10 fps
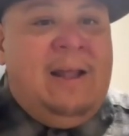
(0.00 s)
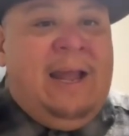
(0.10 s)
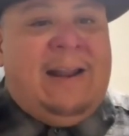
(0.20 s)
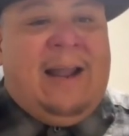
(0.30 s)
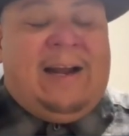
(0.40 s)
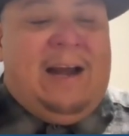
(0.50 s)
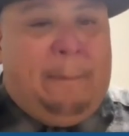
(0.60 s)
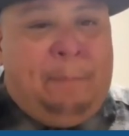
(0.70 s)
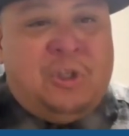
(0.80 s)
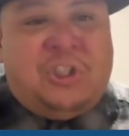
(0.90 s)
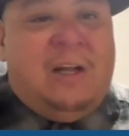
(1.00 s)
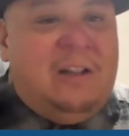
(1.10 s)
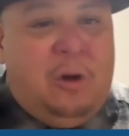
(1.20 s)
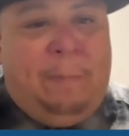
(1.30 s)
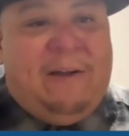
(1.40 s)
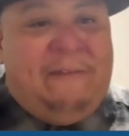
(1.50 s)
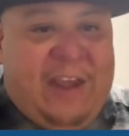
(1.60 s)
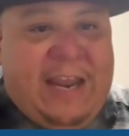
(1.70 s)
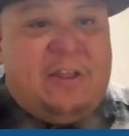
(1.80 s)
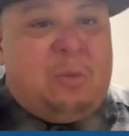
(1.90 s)
like kind of pushing a little bit of
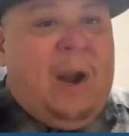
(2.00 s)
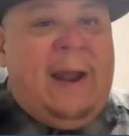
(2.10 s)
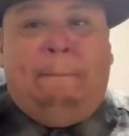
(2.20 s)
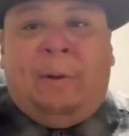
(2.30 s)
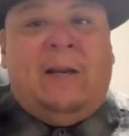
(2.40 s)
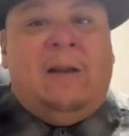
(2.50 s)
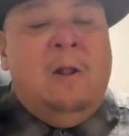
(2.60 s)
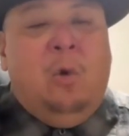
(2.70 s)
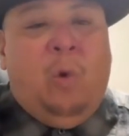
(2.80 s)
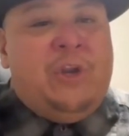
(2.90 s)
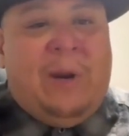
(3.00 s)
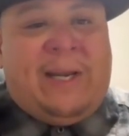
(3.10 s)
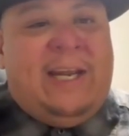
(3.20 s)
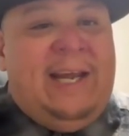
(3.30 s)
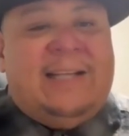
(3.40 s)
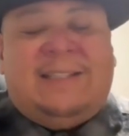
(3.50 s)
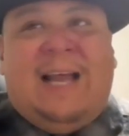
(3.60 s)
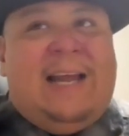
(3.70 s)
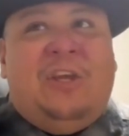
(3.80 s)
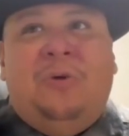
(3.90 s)
faith, right? But when you're a kid, it's
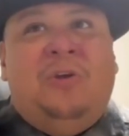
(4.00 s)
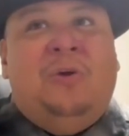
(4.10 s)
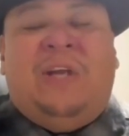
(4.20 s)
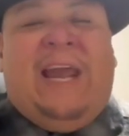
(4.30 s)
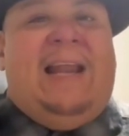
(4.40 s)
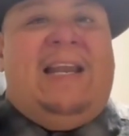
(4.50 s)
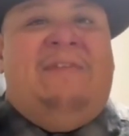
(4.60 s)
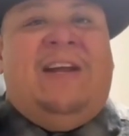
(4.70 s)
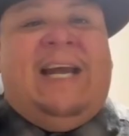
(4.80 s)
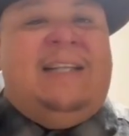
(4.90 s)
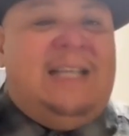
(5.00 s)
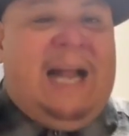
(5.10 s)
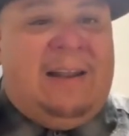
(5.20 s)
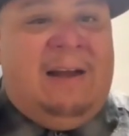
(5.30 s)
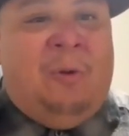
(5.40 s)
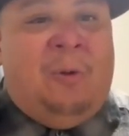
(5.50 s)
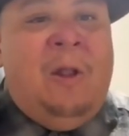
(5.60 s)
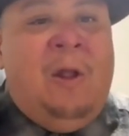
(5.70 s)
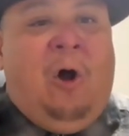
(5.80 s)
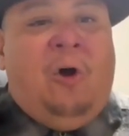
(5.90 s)
like you can't even get to that level.
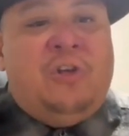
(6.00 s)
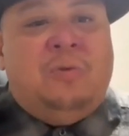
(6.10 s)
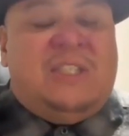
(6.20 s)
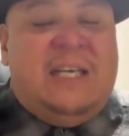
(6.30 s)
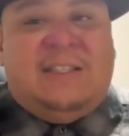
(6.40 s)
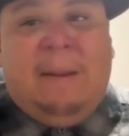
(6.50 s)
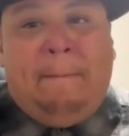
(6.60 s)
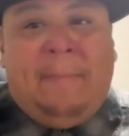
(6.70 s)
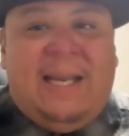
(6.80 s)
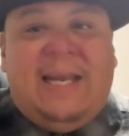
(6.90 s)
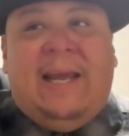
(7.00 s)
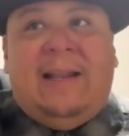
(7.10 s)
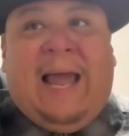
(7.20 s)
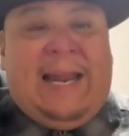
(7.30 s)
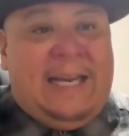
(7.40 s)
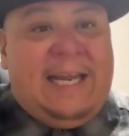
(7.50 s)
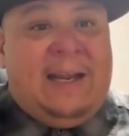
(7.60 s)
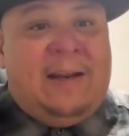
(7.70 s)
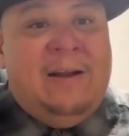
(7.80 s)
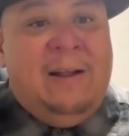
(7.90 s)
All you see is immediate like
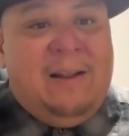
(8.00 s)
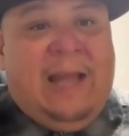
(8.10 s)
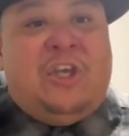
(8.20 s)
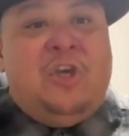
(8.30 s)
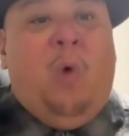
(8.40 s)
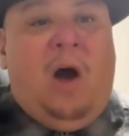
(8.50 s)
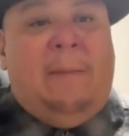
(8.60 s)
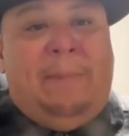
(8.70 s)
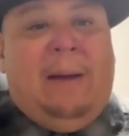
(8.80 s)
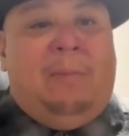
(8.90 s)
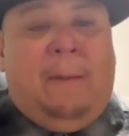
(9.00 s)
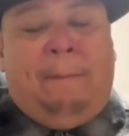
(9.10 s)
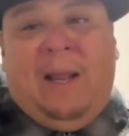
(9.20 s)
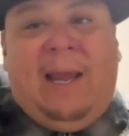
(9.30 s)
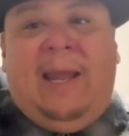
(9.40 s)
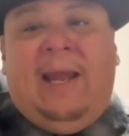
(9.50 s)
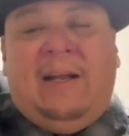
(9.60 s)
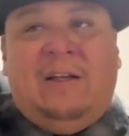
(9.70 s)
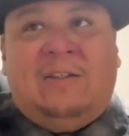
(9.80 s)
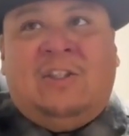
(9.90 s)
need. Like you want to be able to play
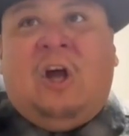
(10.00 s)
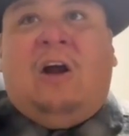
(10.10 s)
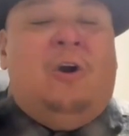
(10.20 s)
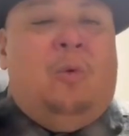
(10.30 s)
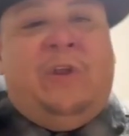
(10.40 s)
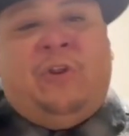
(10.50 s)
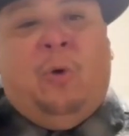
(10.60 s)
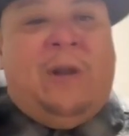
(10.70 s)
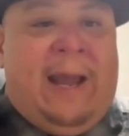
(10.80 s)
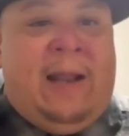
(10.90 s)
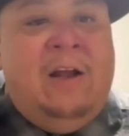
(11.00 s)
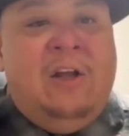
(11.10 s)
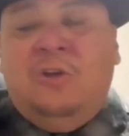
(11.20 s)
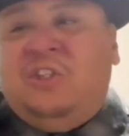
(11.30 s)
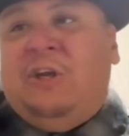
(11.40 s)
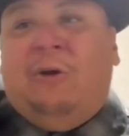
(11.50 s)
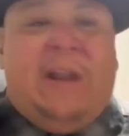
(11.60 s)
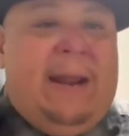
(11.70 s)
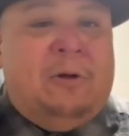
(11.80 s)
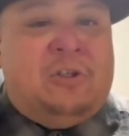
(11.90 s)
soccer with your dad. You see your
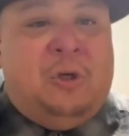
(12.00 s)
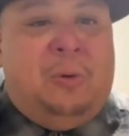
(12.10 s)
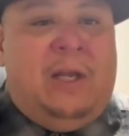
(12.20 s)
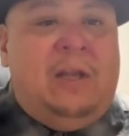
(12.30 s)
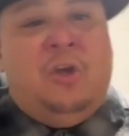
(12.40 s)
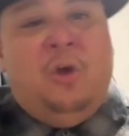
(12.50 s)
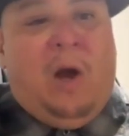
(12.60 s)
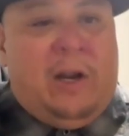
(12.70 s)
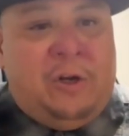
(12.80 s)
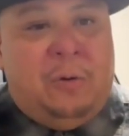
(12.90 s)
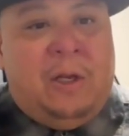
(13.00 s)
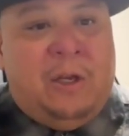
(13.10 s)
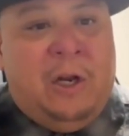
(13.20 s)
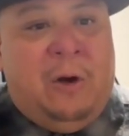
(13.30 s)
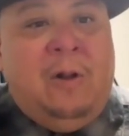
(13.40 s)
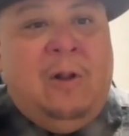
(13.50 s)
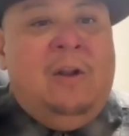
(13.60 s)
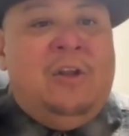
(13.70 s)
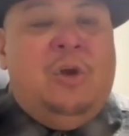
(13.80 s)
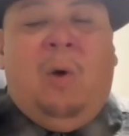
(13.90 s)
neighbors do it, you want to do it.
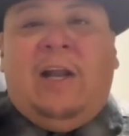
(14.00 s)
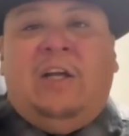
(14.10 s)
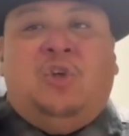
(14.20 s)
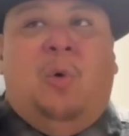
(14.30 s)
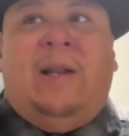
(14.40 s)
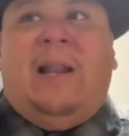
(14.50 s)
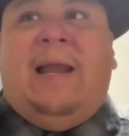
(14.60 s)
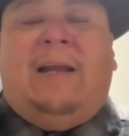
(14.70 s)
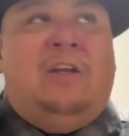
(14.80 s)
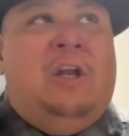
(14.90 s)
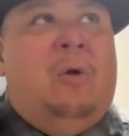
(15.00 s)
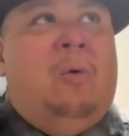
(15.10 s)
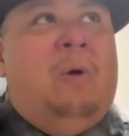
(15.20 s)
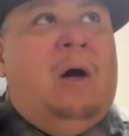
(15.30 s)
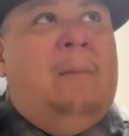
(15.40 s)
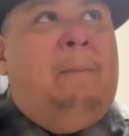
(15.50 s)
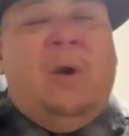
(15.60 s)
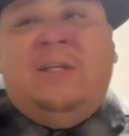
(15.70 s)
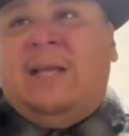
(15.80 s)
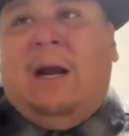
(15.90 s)
You want to join like,
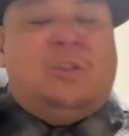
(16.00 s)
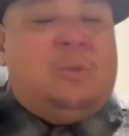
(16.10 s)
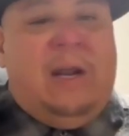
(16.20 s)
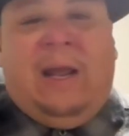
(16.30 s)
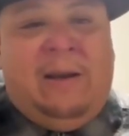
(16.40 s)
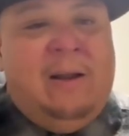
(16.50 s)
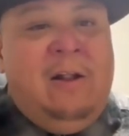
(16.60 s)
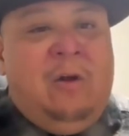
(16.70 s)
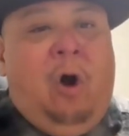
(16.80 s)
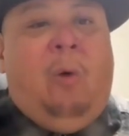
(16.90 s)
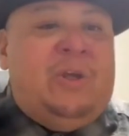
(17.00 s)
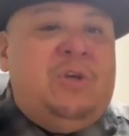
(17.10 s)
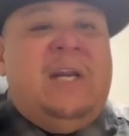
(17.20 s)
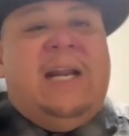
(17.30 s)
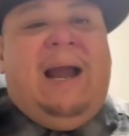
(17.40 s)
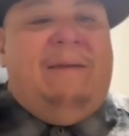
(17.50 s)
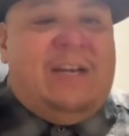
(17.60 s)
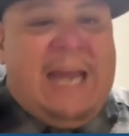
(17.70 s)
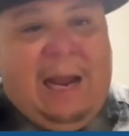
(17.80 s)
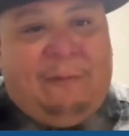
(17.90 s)
Boy Scouts or whatever, and oh, but you need to have a
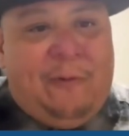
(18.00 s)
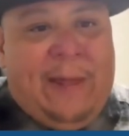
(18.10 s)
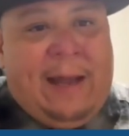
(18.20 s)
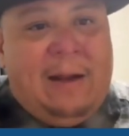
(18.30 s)
dad for that,